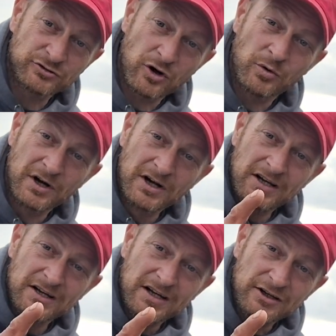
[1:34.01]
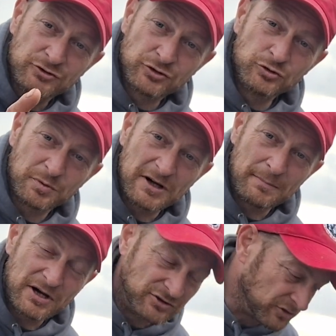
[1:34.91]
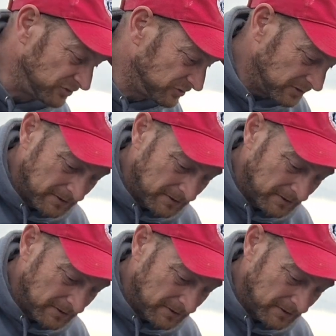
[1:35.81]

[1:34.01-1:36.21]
So excuse my impatience,